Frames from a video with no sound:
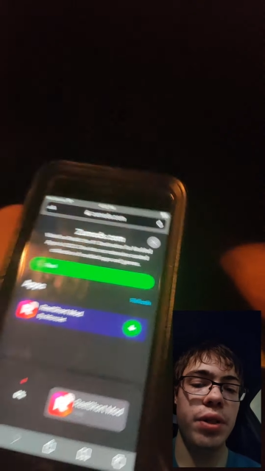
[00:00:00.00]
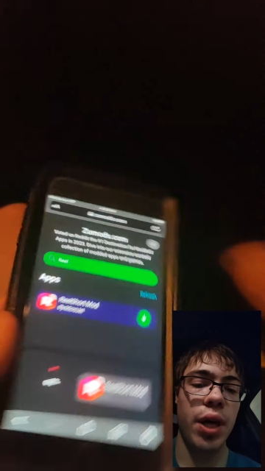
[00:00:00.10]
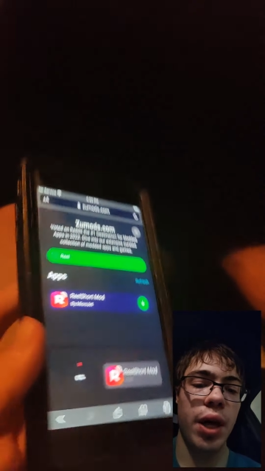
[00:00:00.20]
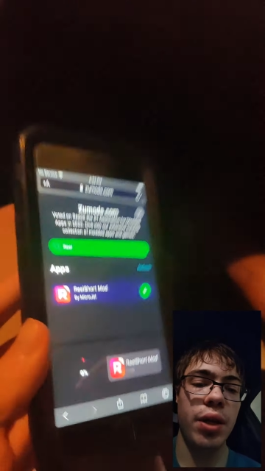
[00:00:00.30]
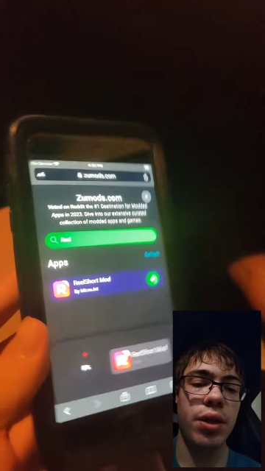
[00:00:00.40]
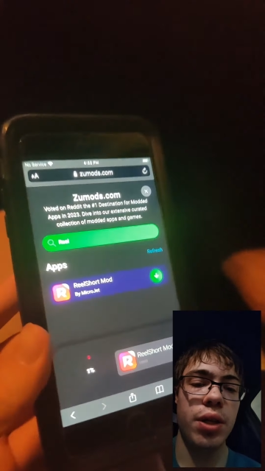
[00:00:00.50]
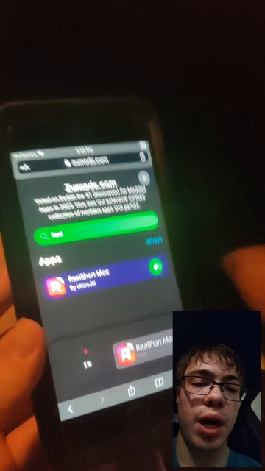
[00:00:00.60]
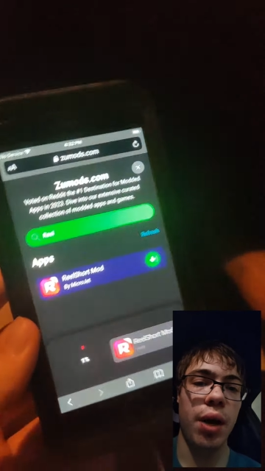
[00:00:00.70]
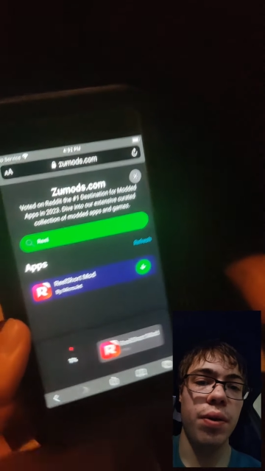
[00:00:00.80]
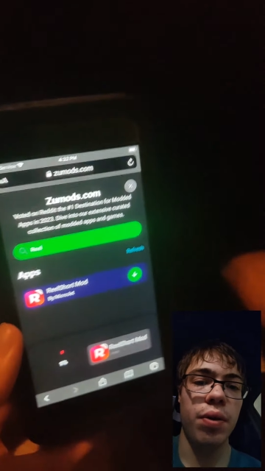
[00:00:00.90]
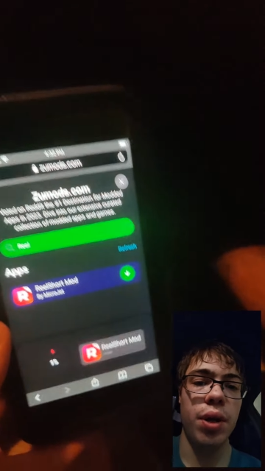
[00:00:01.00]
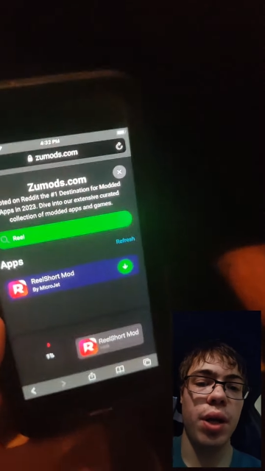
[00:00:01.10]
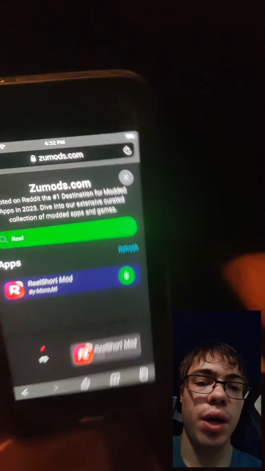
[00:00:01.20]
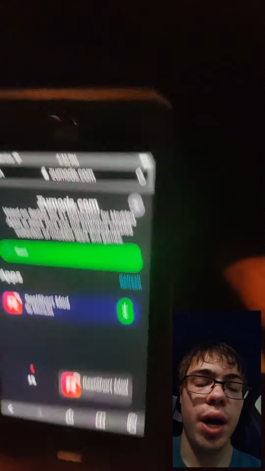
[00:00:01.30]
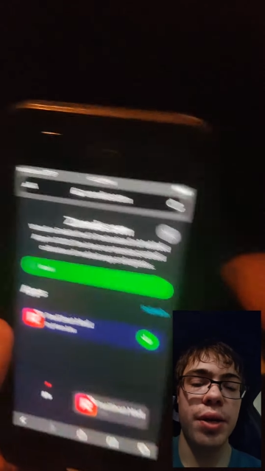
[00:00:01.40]
second to download
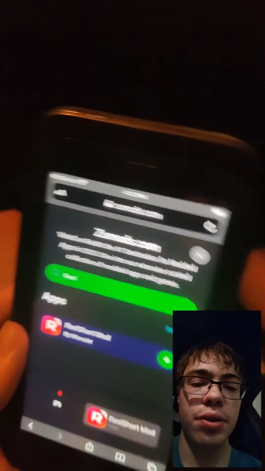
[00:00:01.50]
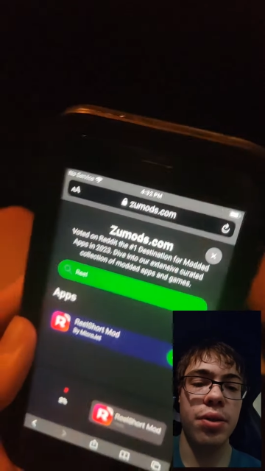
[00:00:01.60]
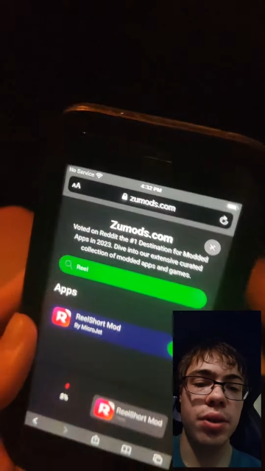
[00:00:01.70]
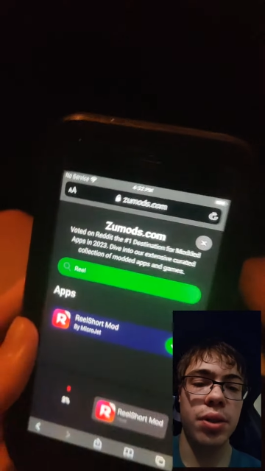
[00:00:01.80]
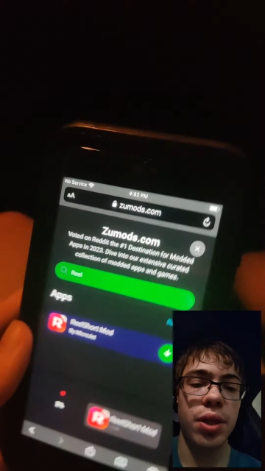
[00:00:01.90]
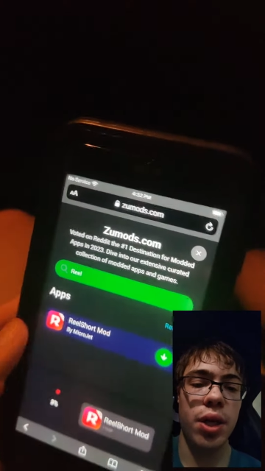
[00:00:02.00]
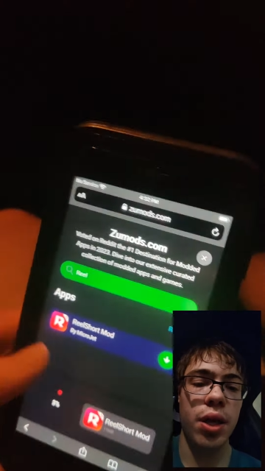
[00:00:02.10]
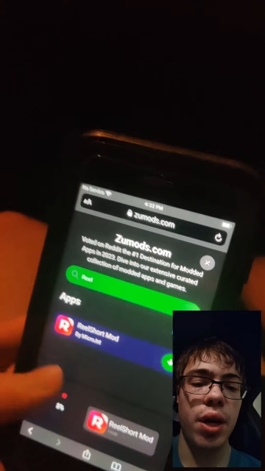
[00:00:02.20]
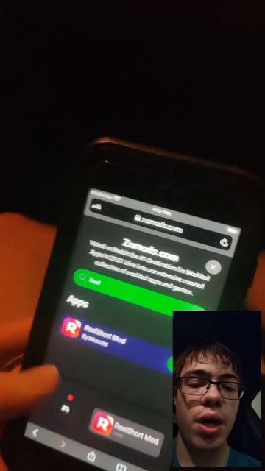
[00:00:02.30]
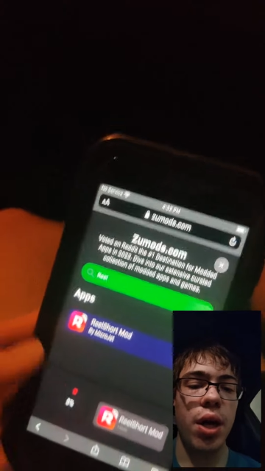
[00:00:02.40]
here, as you can see.